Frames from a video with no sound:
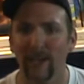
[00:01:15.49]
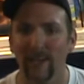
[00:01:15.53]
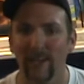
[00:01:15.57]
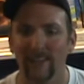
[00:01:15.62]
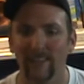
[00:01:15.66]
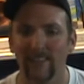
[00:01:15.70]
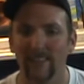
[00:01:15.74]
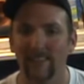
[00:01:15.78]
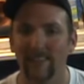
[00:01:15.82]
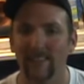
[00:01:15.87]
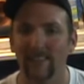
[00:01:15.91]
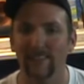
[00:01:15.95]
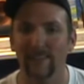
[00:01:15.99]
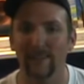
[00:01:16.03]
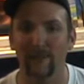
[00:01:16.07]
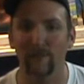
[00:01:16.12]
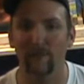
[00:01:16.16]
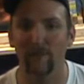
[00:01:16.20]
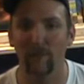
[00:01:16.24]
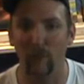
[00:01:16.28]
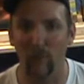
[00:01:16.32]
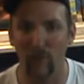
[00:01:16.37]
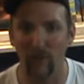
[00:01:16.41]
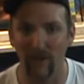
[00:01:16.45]

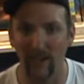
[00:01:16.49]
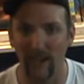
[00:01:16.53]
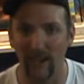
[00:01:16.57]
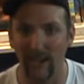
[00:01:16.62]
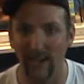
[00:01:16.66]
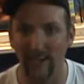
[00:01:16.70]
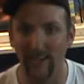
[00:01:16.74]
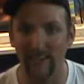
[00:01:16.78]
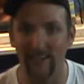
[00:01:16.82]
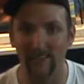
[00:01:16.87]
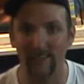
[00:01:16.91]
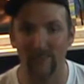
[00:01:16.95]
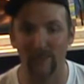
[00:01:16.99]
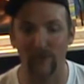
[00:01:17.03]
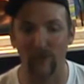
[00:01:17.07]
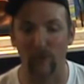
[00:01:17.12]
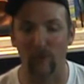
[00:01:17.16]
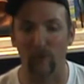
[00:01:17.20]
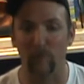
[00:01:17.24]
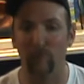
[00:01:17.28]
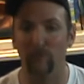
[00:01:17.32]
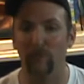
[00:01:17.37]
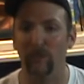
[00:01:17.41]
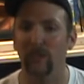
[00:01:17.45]
64 to 82.